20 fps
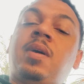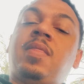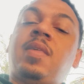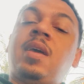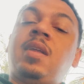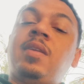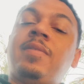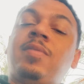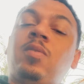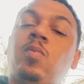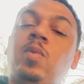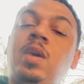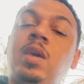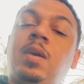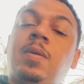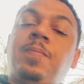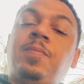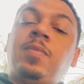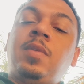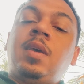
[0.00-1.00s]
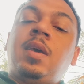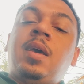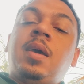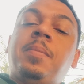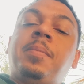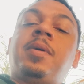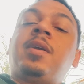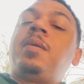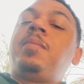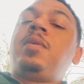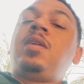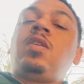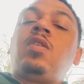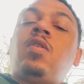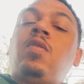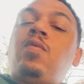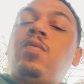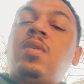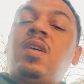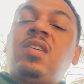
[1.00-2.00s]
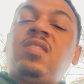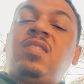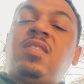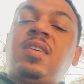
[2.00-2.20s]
the end of the week. But I'm in no rush.